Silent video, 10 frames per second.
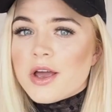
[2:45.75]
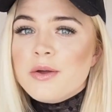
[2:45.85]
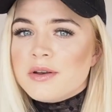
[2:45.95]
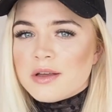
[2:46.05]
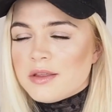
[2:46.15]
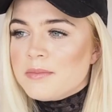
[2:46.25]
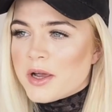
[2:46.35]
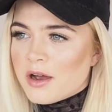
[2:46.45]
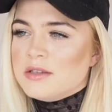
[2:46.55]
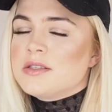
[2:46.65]
and I think
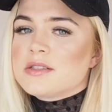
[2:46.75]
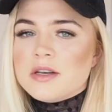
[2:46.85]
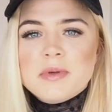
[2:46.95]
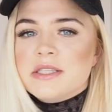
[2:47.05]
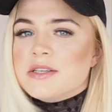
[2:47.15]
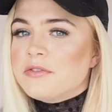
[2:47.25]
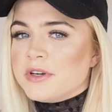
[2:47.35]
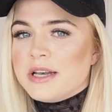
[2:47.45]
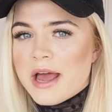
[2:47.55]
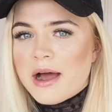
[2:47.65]
my answer is going to be
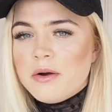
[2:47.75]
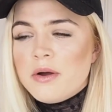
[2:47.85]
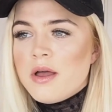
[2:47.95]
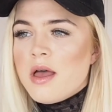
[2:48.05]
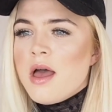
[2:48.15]
different now.